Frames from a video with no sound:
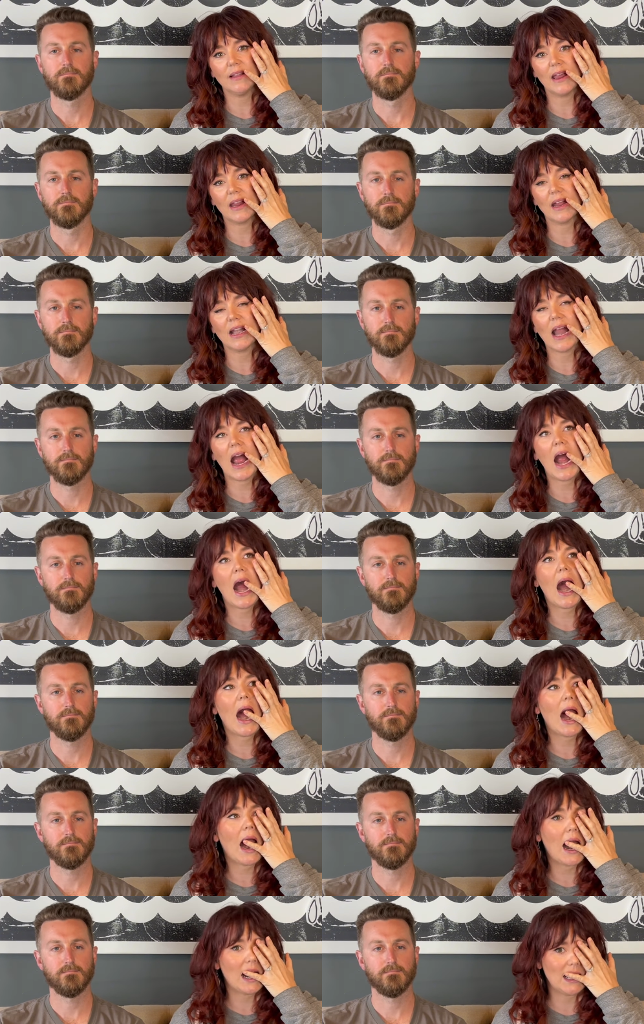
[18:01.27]
Speaker 1: like an
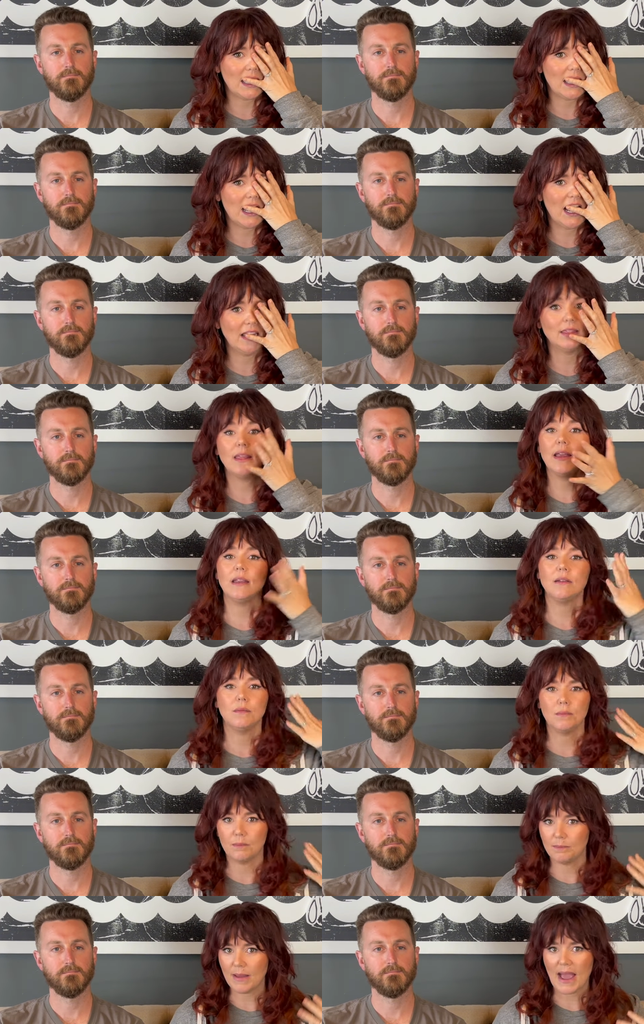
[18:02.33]
ah, then
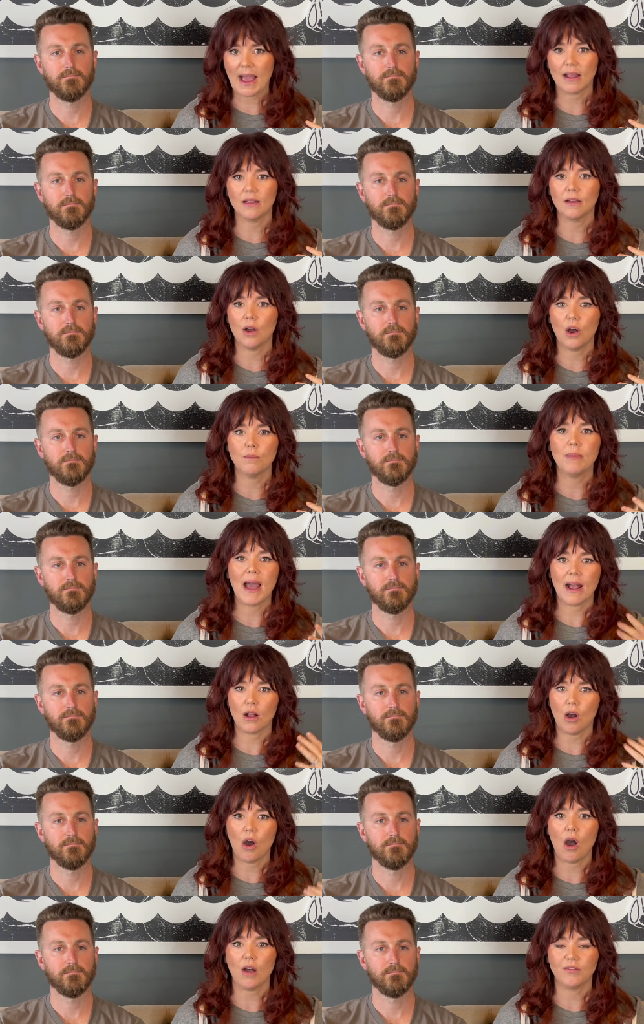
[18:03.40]
back back
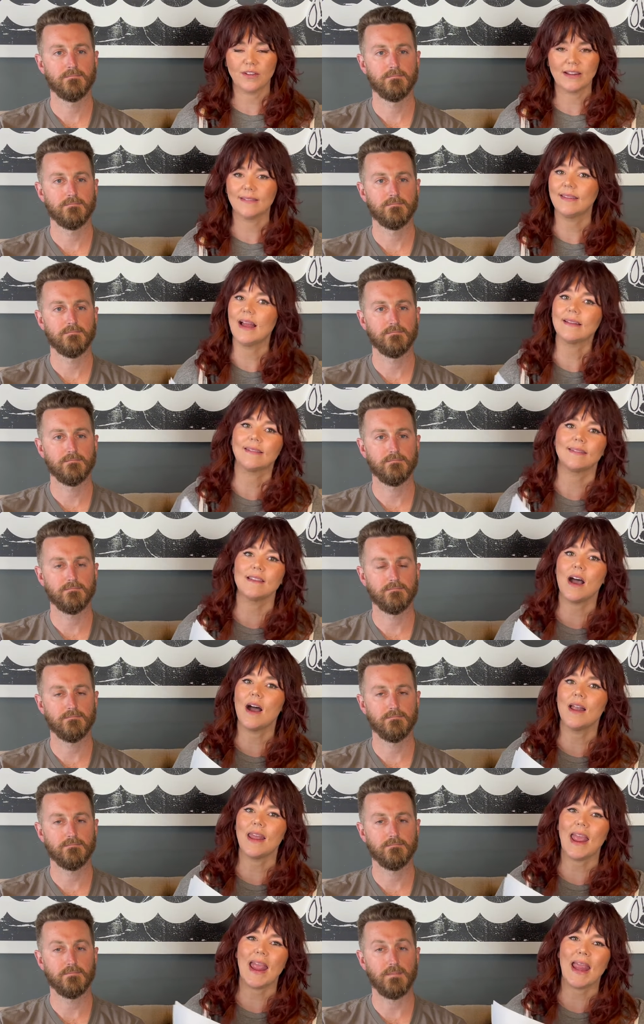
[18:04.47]
off because that's not
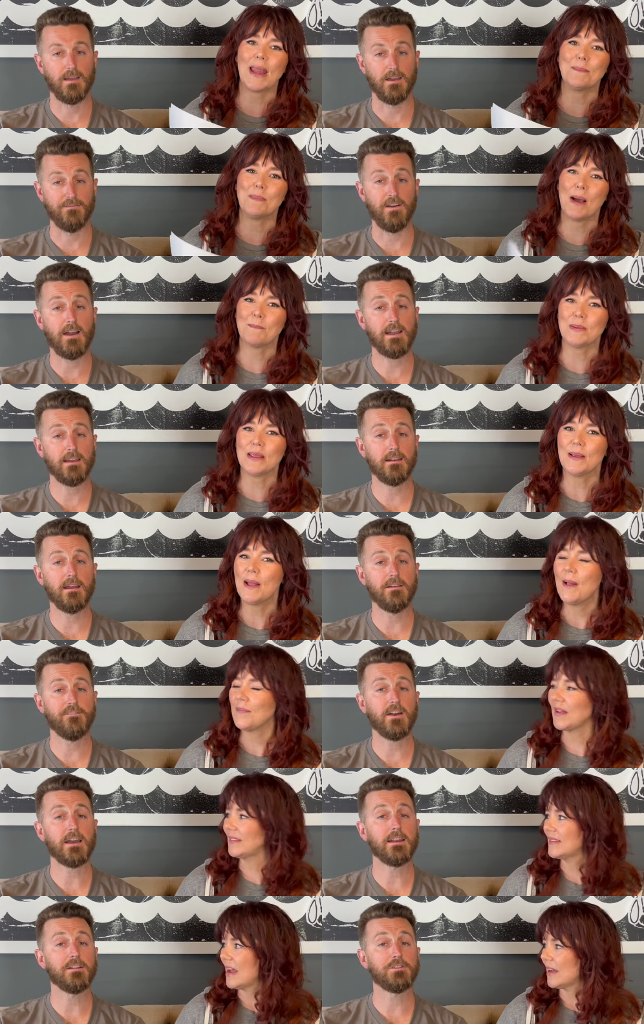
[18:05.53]
a. If puppy, I get if I
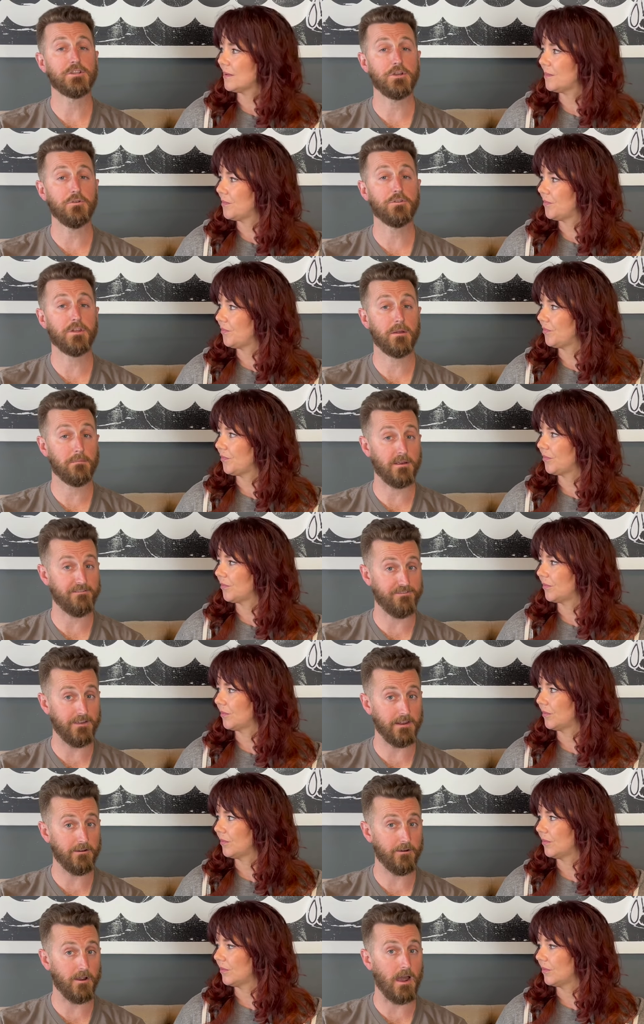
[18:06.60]
get a, a tooth
Speaker 2: on my
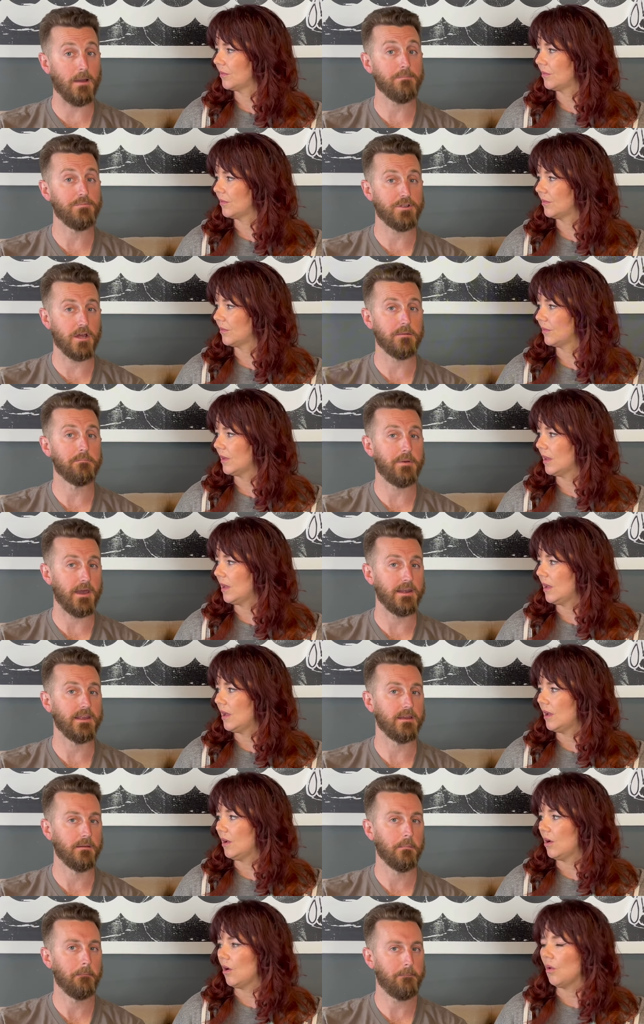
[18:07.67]
finger, I'm done
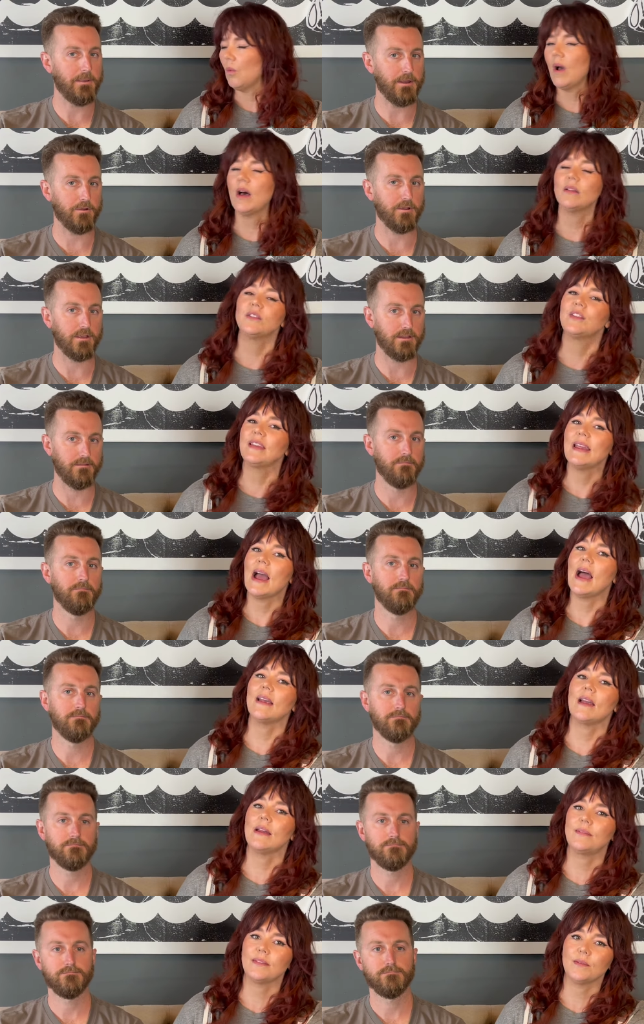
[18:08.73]
petting. Period. Well, see,
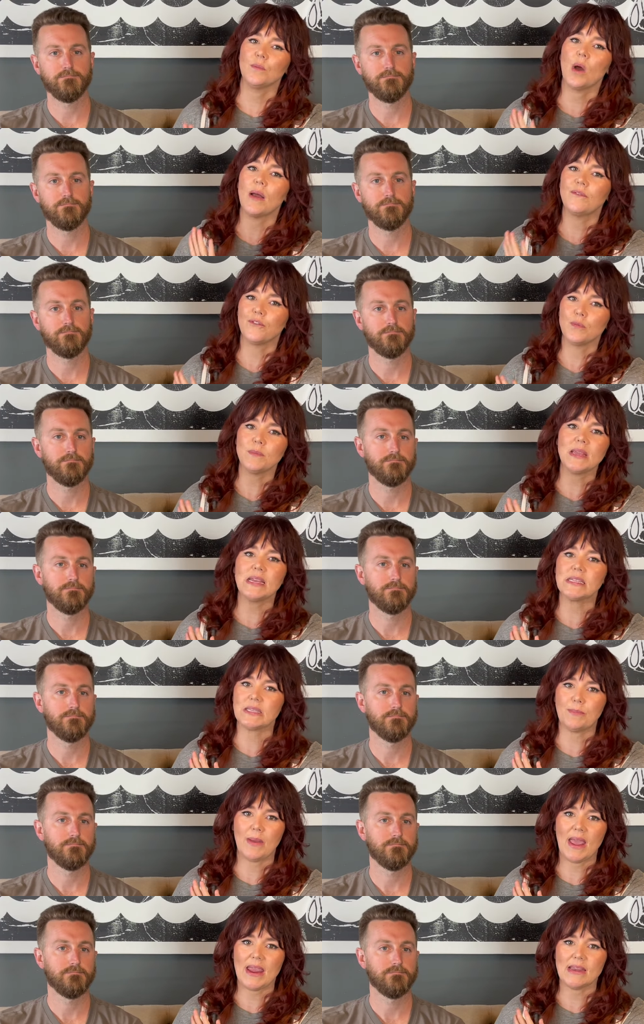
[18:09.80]
Speaker 1: I, I, for me it
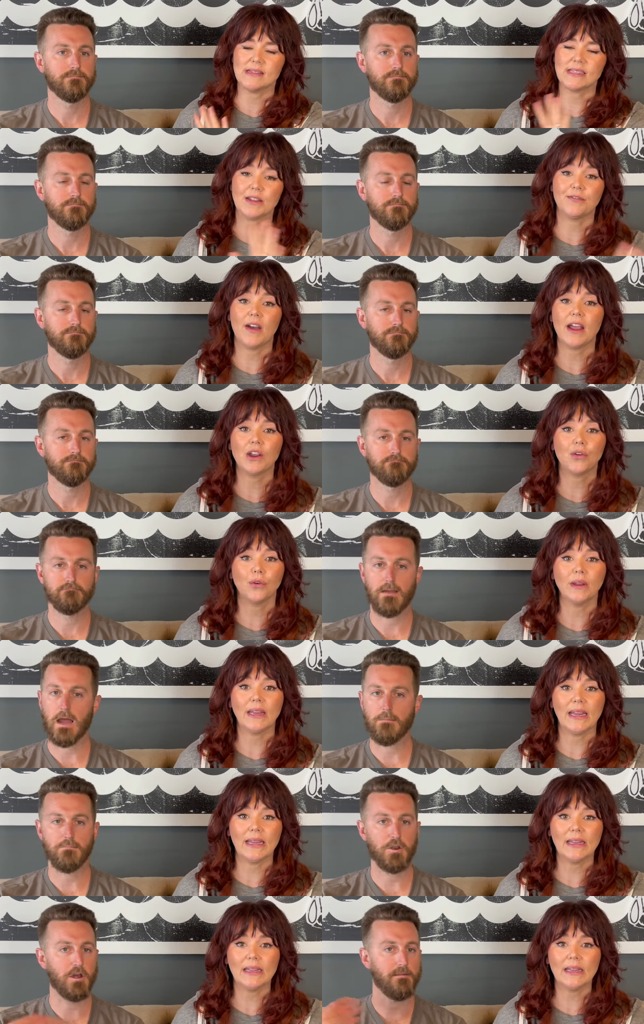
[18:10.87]
depends. If I
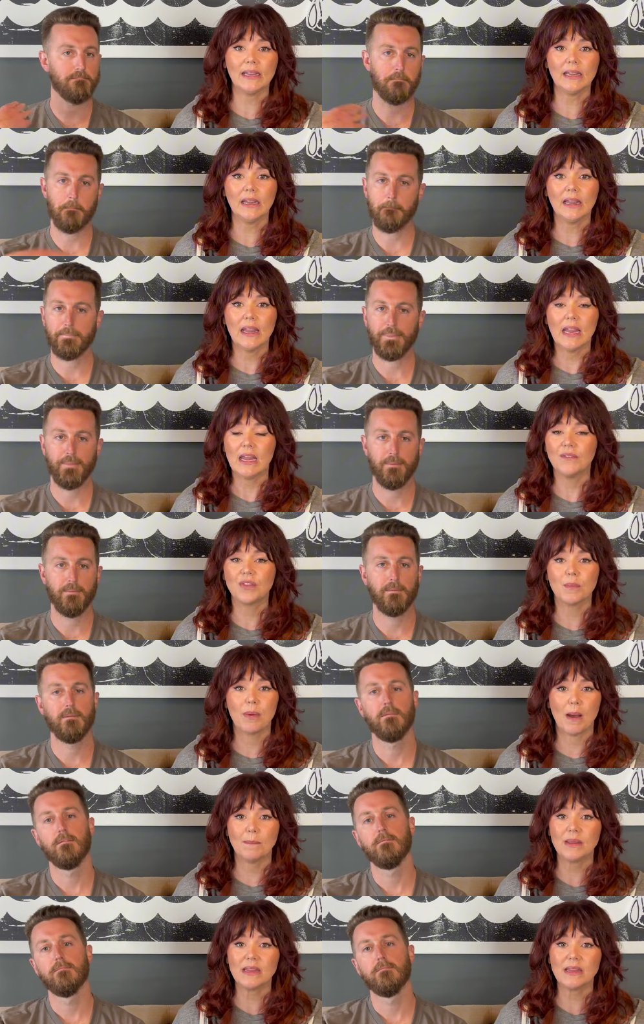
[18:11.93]
created it, if the puppy